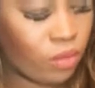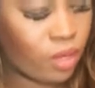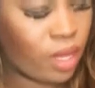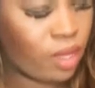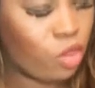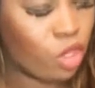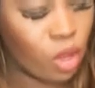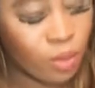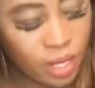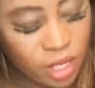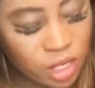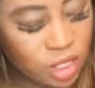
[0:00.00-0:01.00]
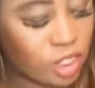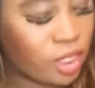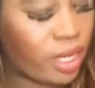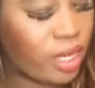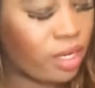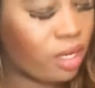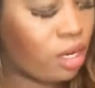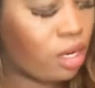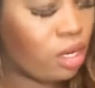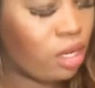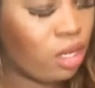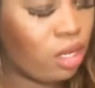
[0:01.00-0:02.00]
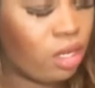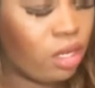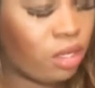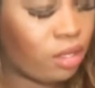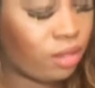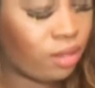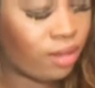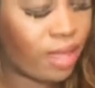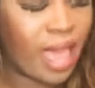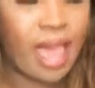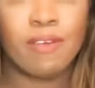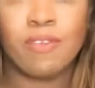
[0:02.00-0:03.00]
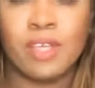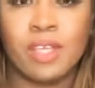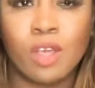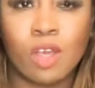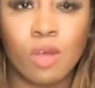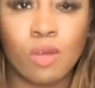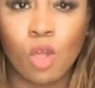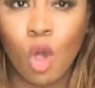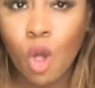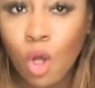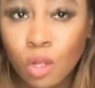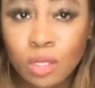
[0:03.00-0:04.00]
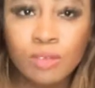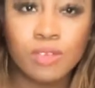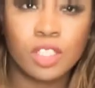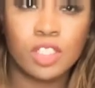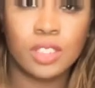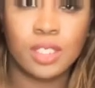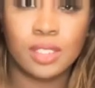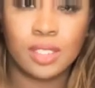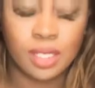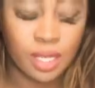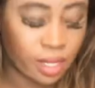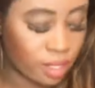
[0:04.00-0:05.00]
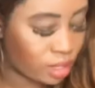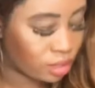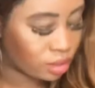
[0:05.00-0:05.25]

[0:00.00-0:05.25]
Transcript: knowing your shit, having all of your shit together.